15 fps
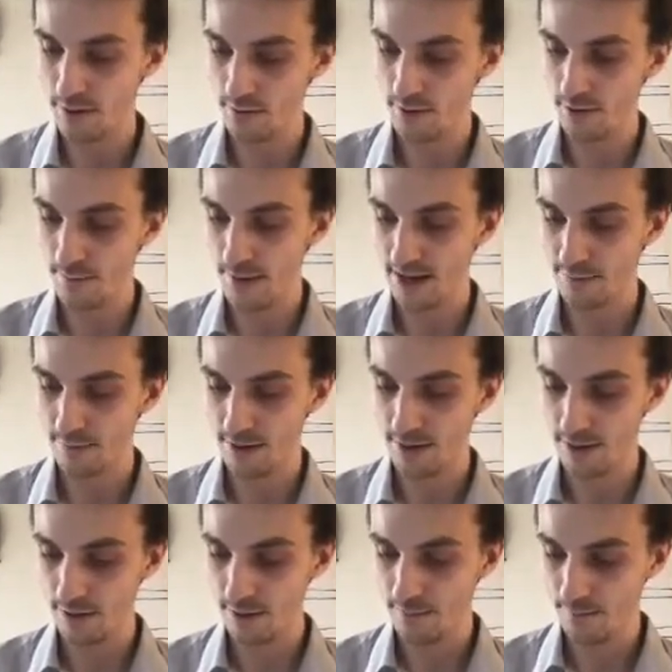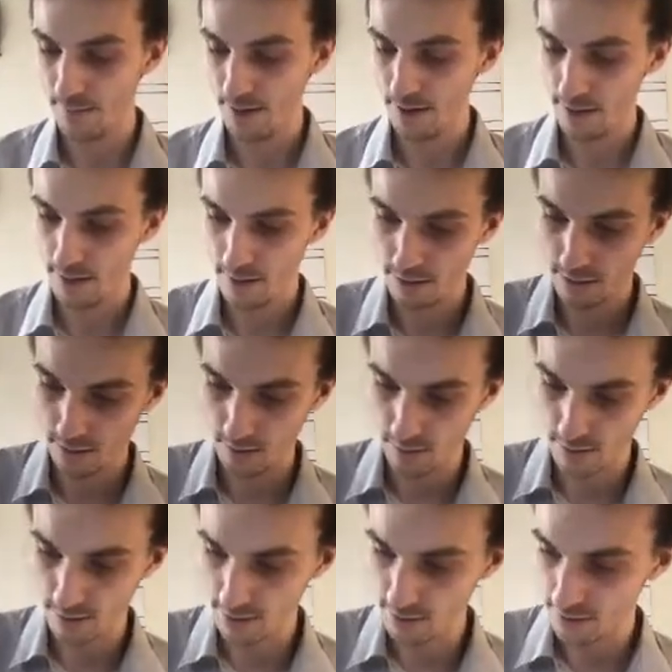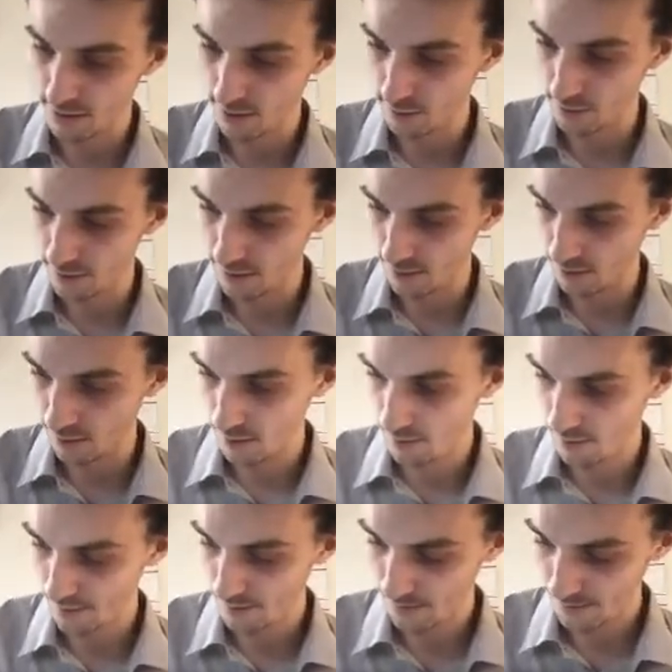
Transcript: These are in the maximum ideal. So this is just equal to 0.